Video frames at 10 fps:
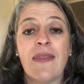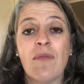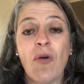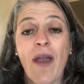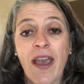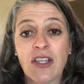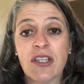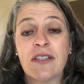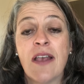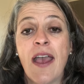and the more
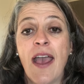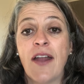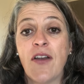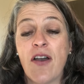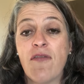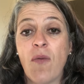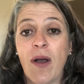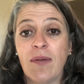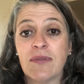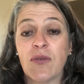anxious and
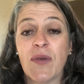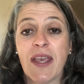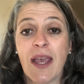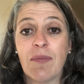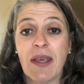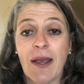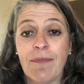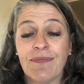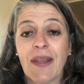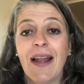overwhelmed we can become.